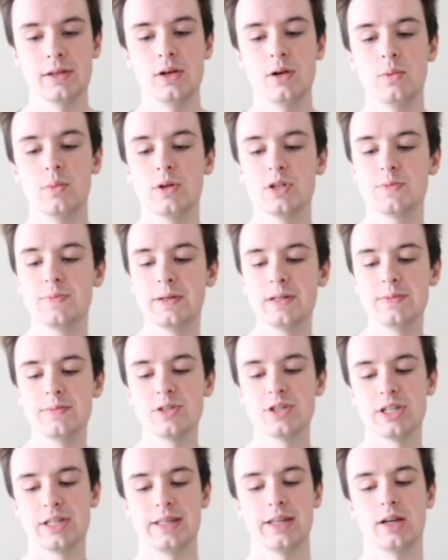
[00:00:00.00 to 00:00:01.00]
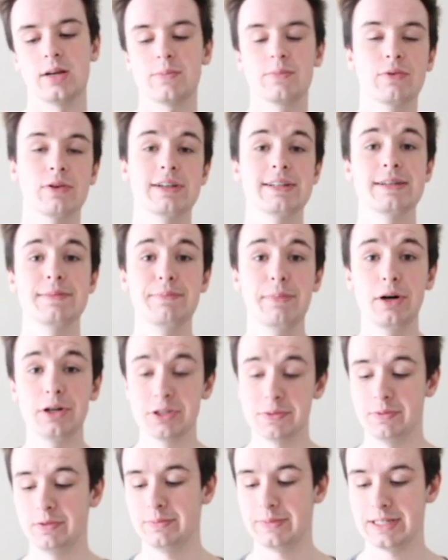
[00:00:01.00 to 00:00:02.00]
which built a machine that could print in
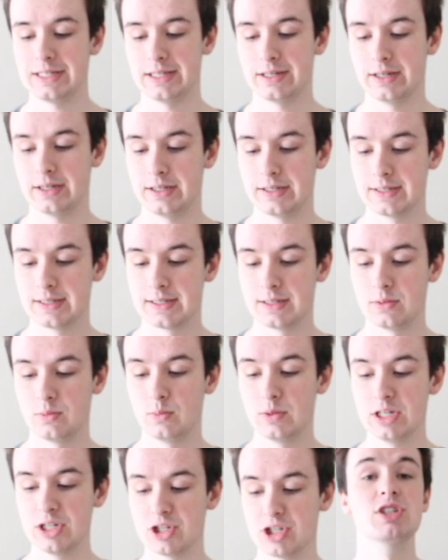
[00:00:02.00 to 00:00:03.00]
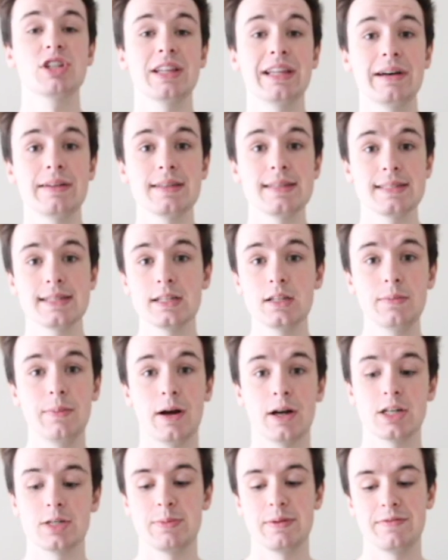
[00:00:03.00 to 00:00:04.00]
multiple materials, which allowed a single
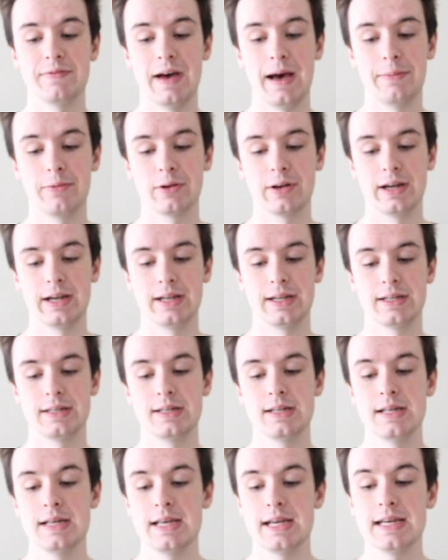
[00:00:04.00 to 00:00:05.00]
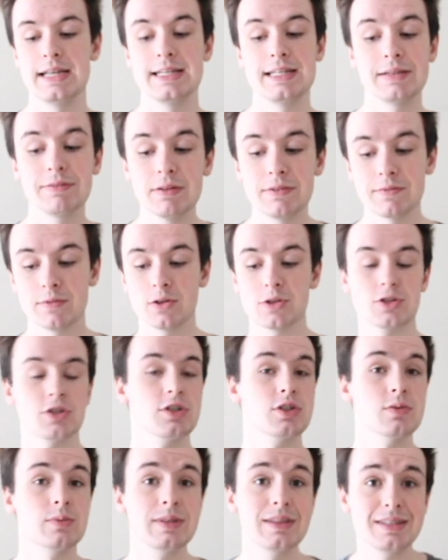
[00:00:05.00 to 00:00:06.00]
part to be fabricated in different
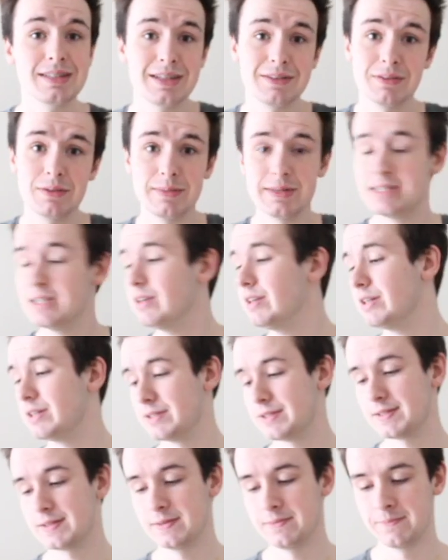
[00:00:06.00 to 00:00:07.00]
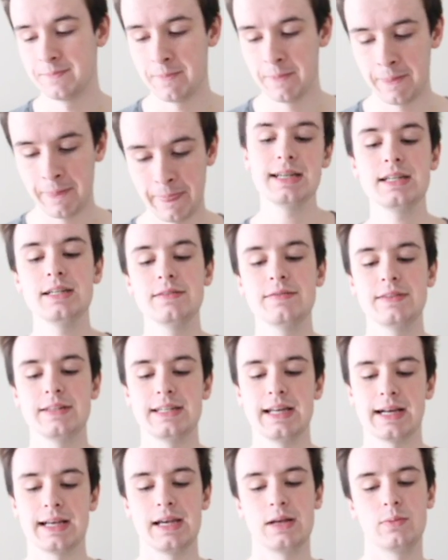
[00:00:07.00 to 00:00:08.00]
versions with different materials. End of the
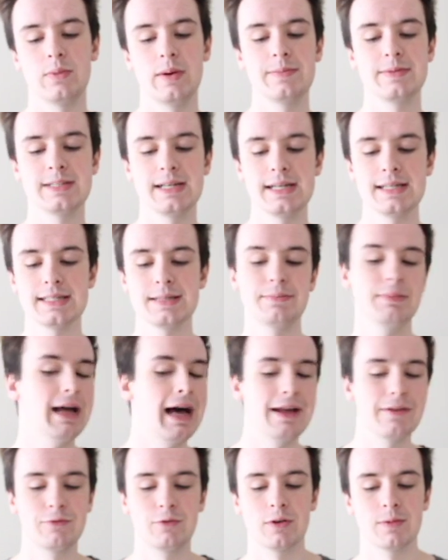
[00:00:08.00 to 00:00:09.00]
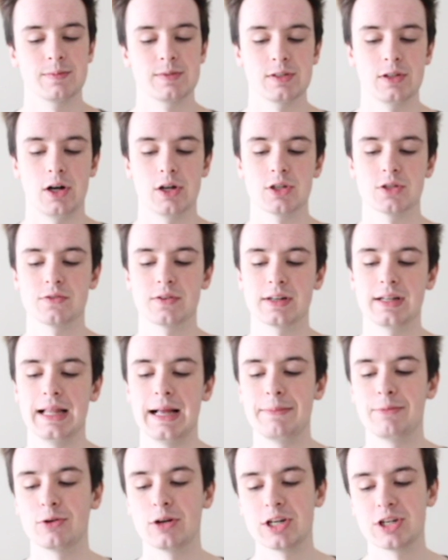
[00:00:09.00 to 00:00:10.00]
decade, websites and platforms launched for
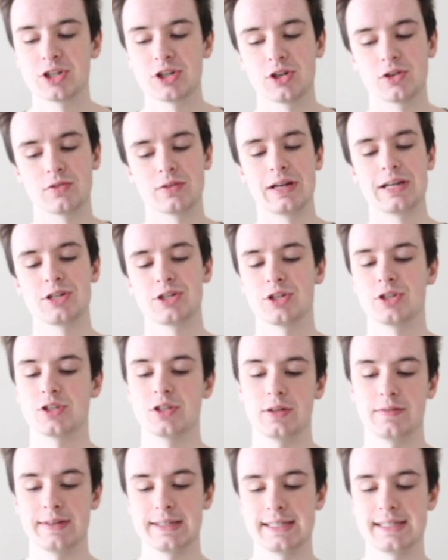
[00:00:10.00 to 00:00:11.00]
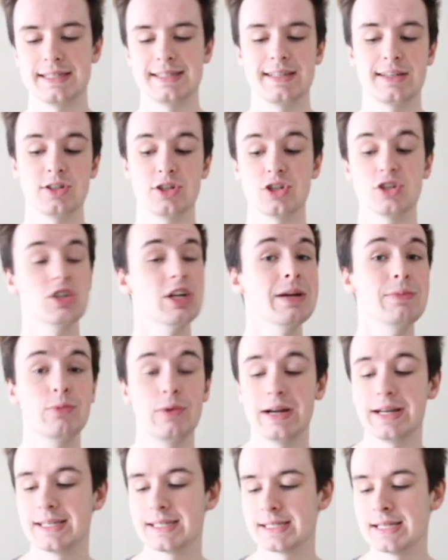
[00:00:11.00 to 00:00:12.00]
collaboration creation services such as
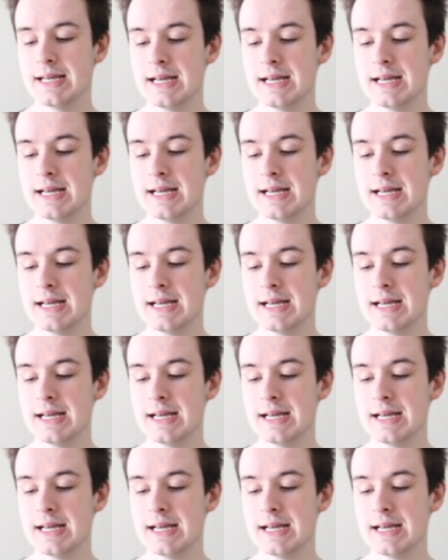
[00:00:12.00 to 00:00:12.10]
Shapeways,